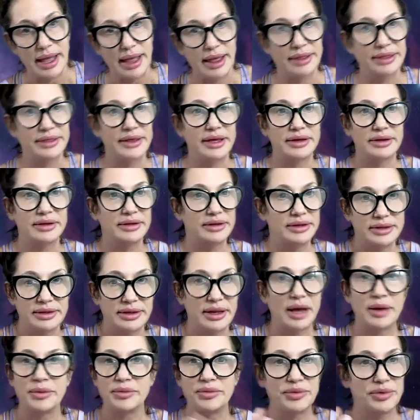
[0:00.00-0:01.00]
and they
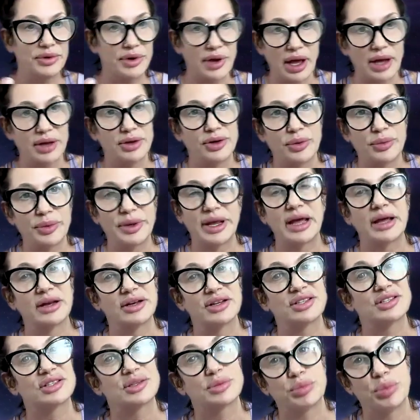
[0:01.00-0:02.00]
not knowing how
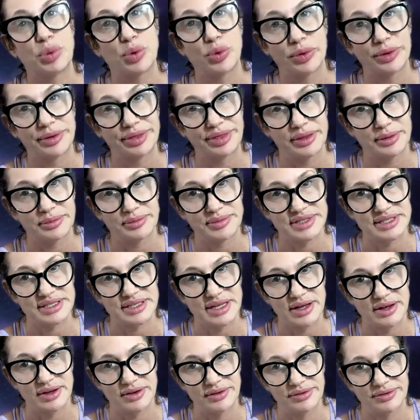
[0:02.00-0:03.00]
to support
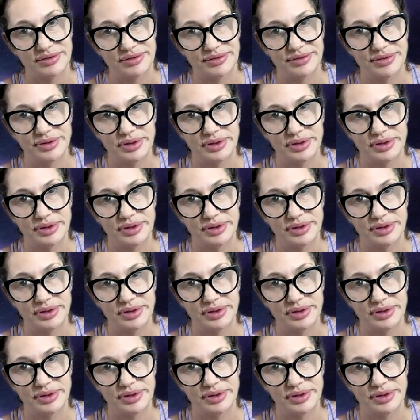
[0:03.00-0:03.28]
themselves,